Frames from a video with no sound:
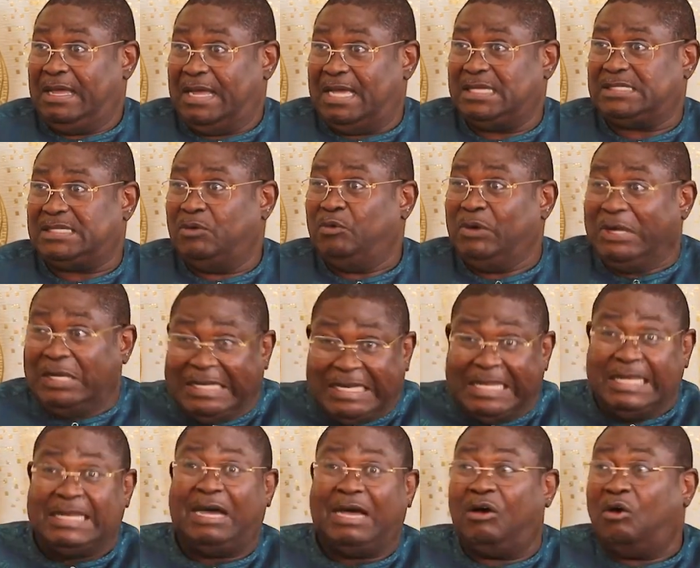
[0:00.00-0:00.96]
I said, we
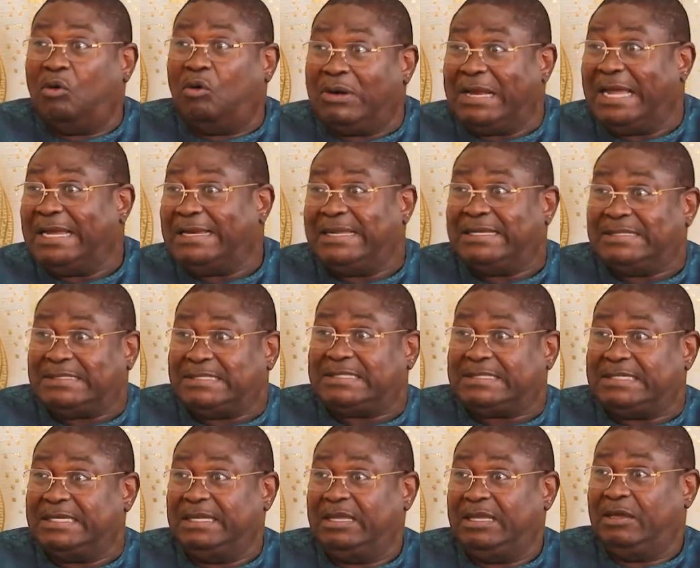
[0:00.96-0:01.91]
need our own
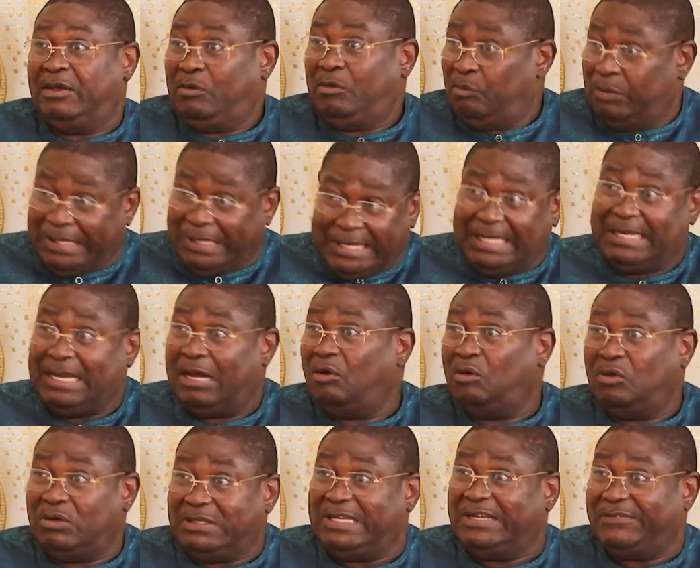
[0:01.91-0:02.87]
identity. We need our own